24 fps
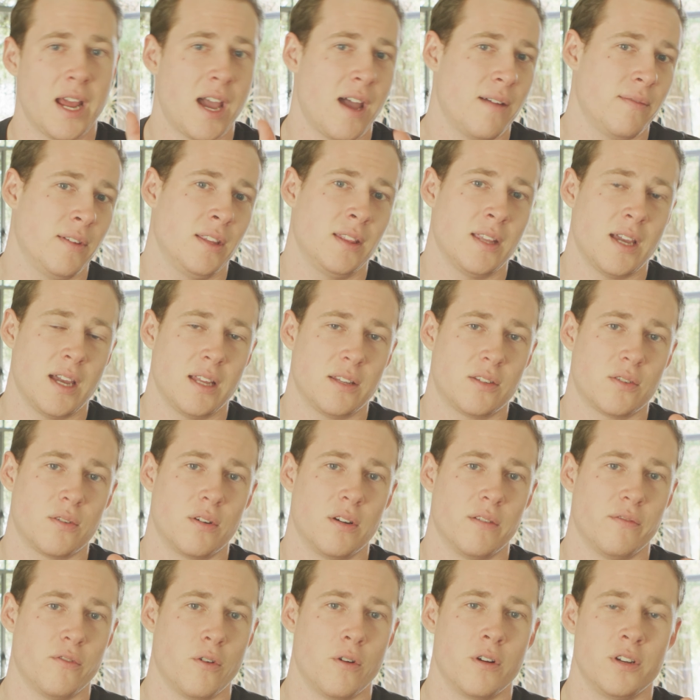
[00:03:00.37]
having that
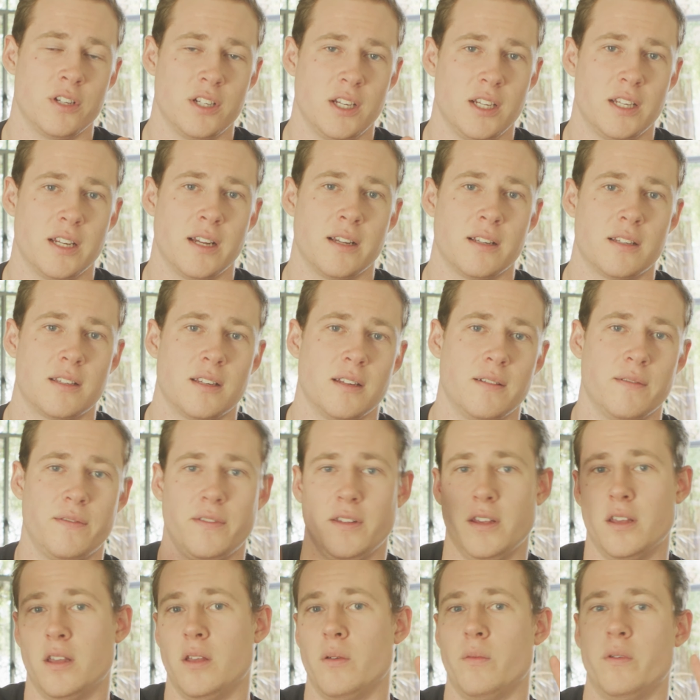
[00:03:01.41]
sort of orangey tungsten
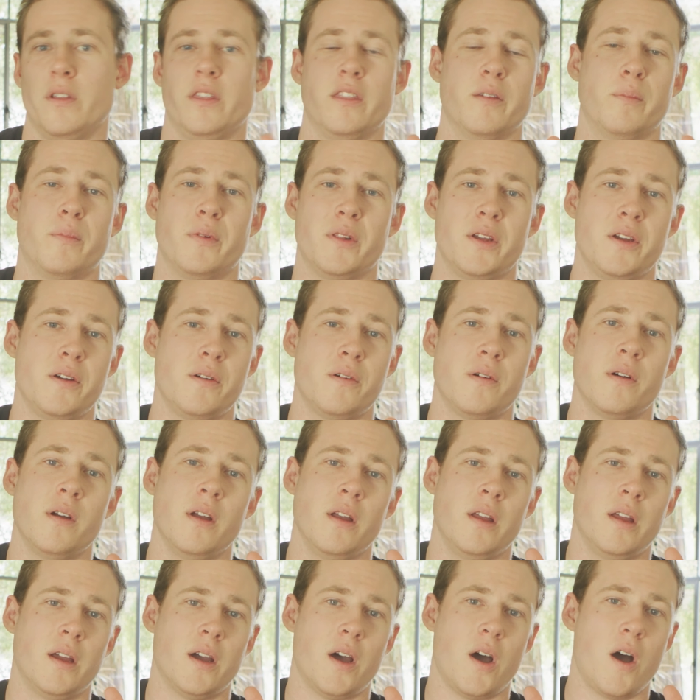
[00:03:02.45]
feel with the blue
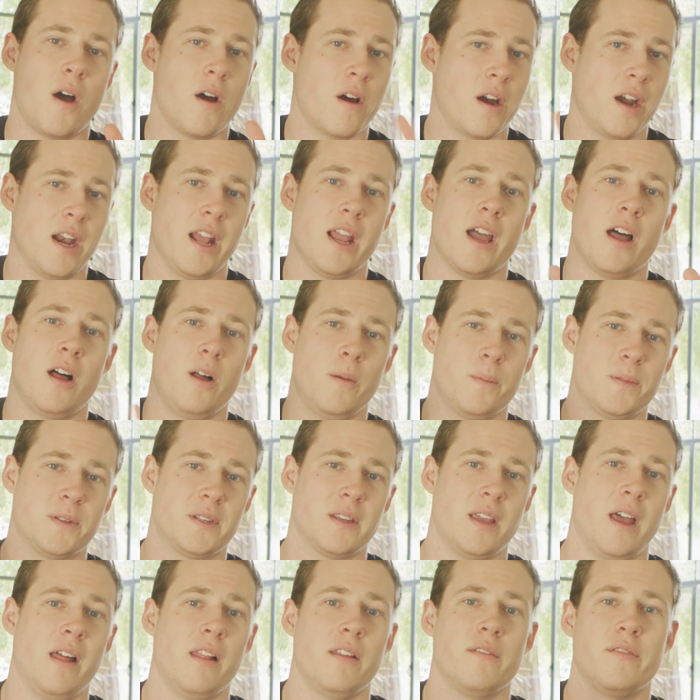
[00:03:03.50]
already
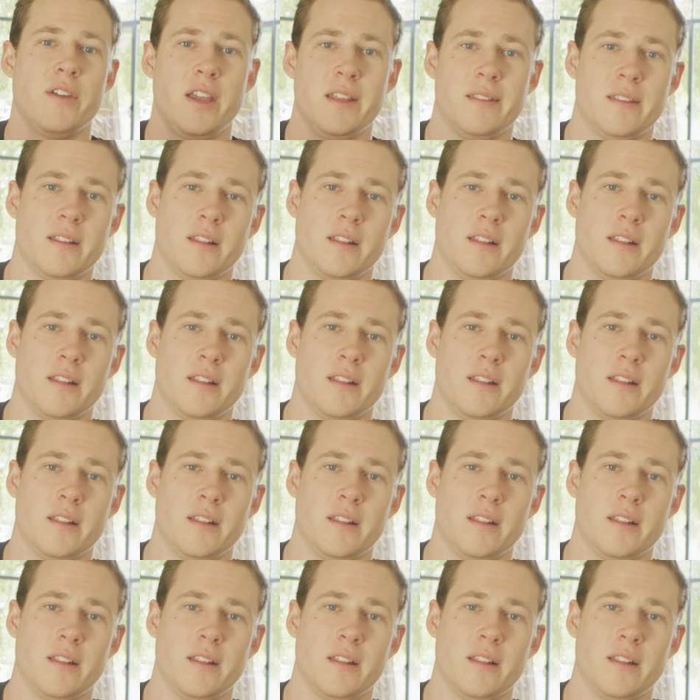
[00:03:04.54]
helps elevate